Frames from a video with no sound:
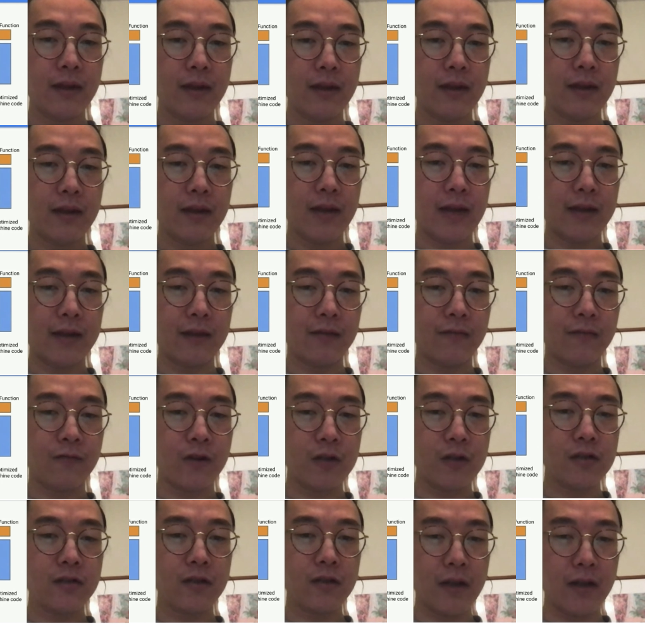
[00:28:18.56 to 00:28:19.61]
At the
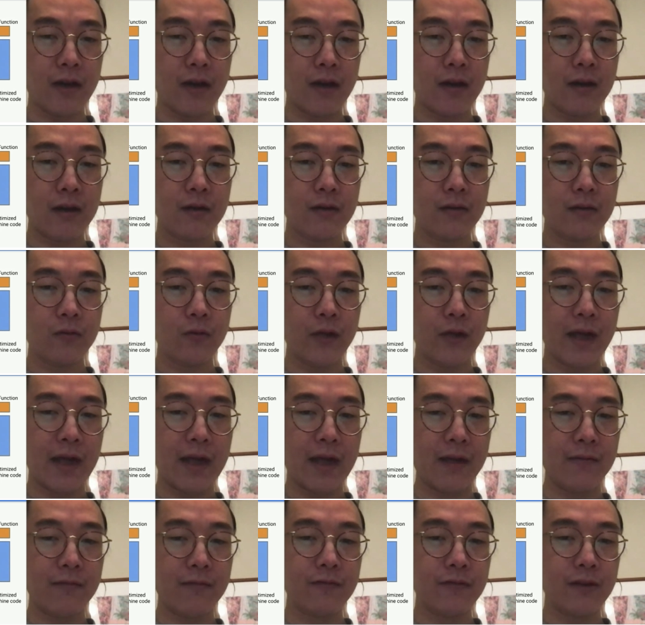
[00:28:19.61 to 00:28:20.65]
first layer, we
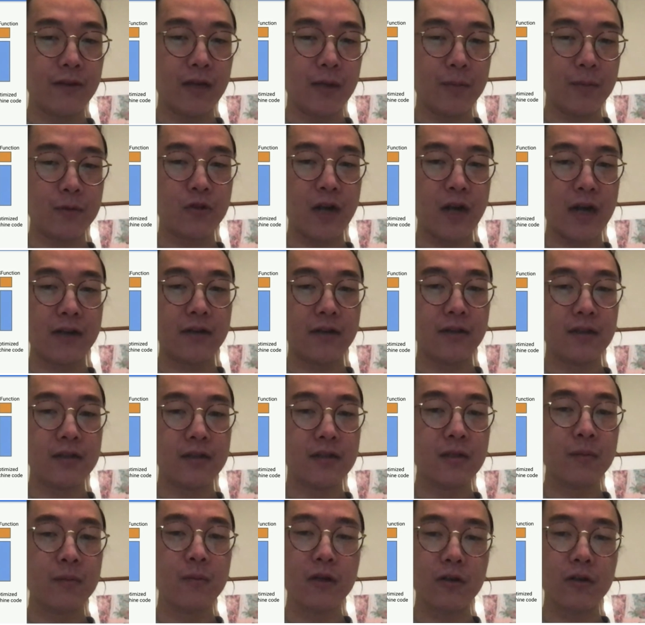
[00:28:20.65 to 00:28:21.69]
have an abstraction that's
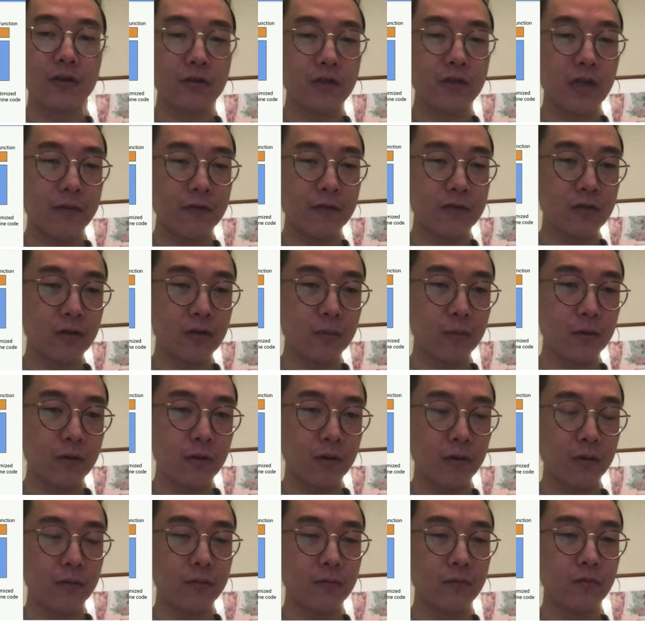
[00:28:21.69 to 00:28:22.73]
similar to JavaScript
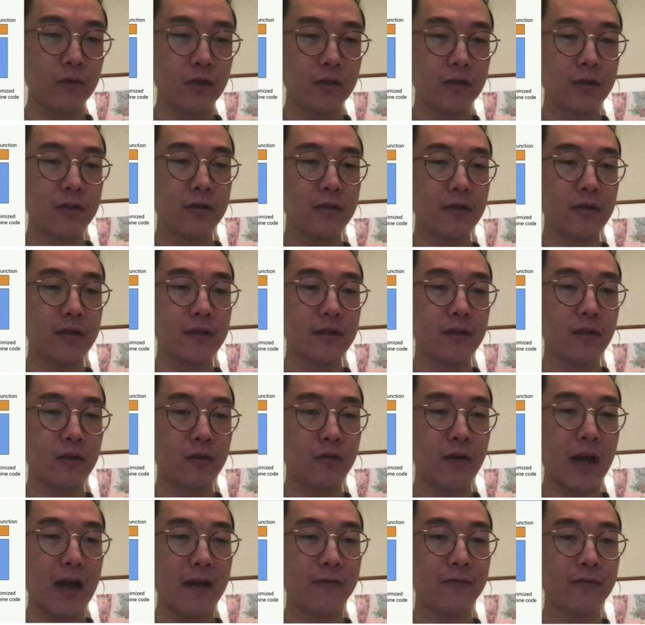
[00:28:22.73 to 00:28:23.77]
code, which is a
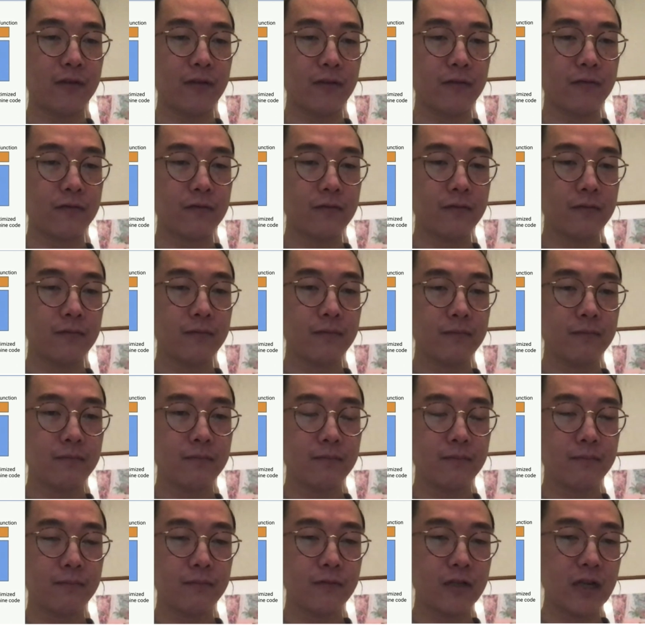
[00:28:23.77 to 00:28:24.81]
graph of
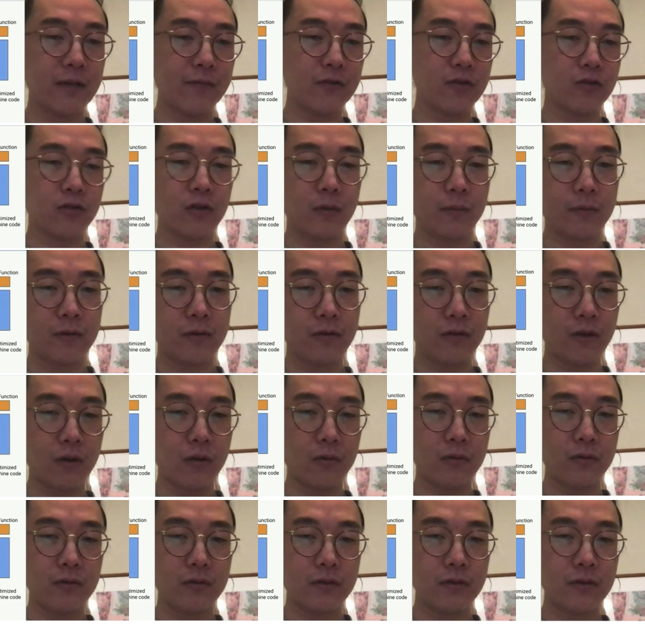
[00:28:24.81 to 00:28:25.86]
JavaScript
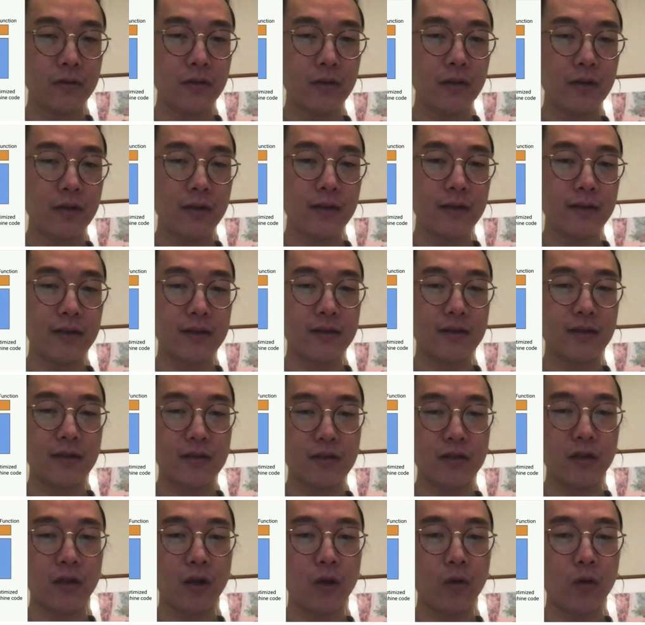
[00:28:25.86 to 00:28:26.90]
nodes. This gets
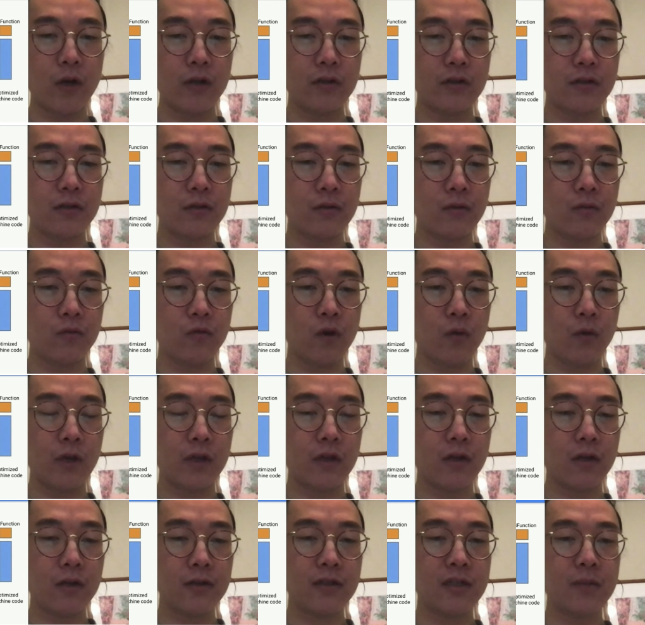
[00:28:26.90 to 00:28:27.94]
lower to what we
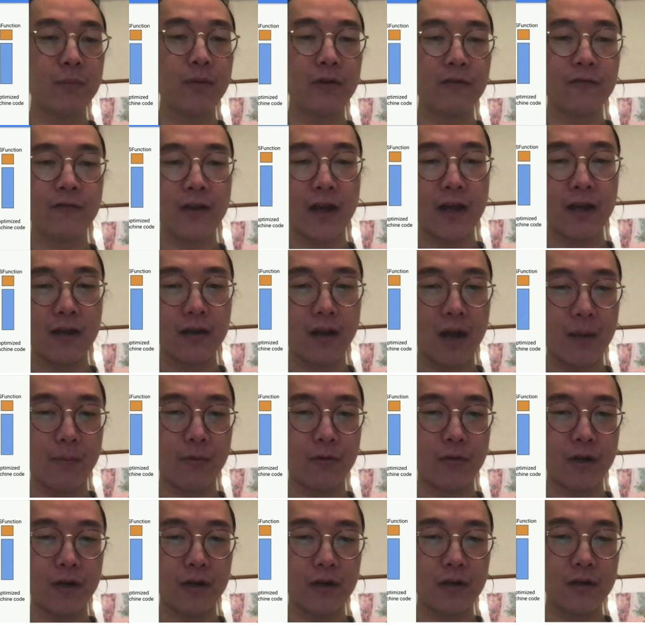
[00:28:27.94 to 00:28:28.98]
call simplified
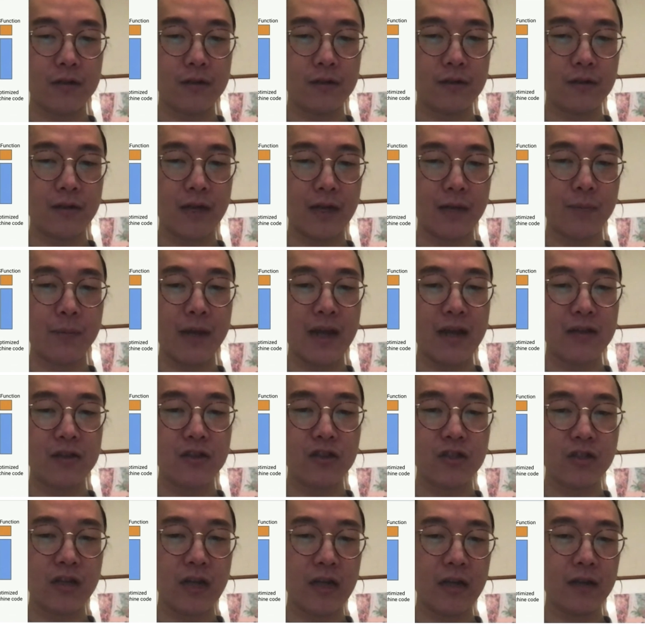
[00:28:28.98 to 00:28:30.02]
operators, like bounce
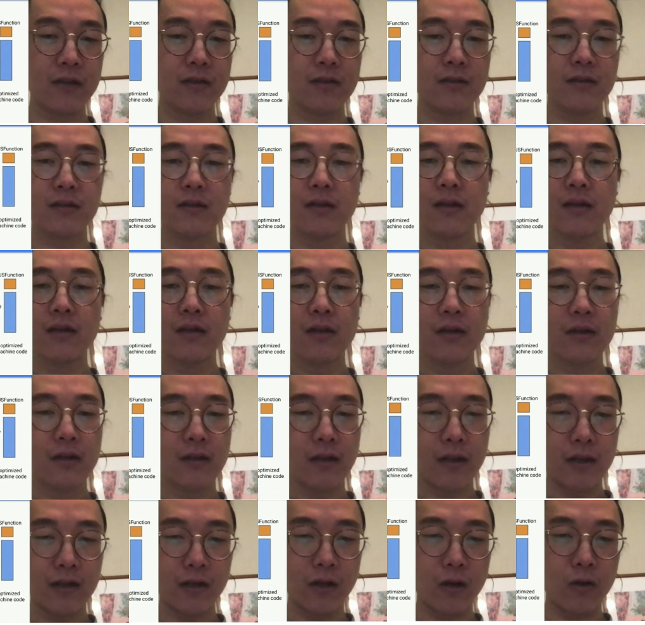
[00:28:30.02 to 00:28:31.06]
checks
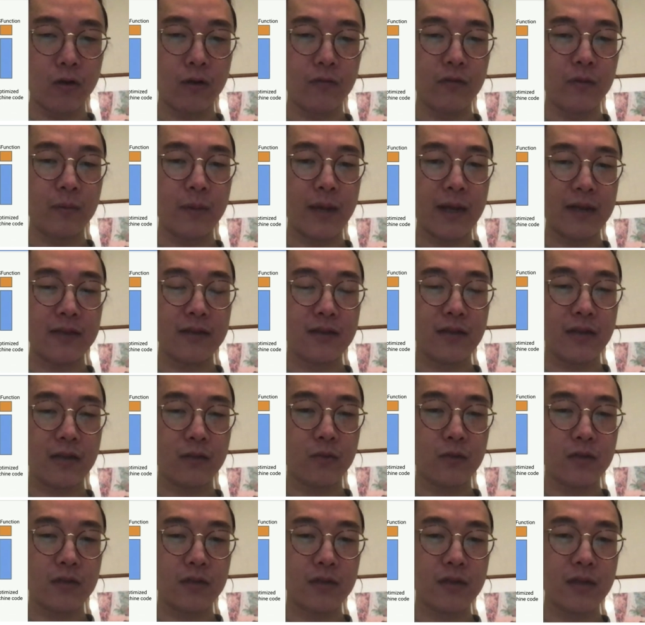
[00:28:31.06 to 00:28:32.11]
and load if the bounce check was
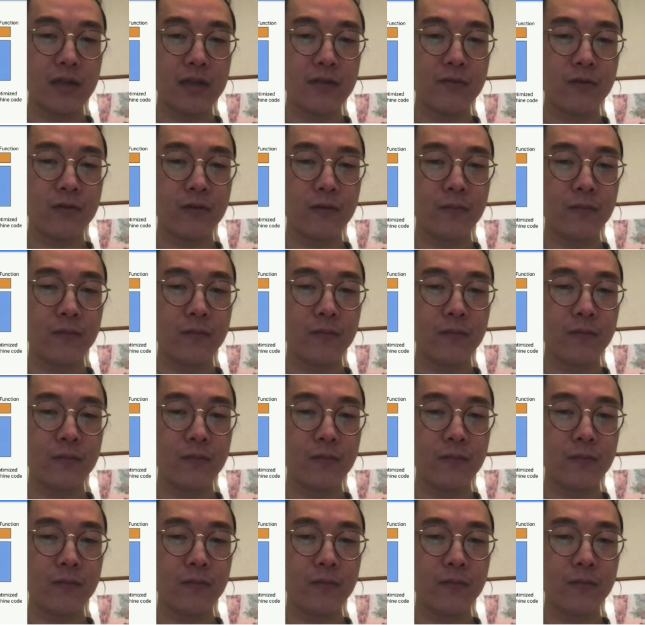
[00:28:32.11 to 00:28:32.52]
successful.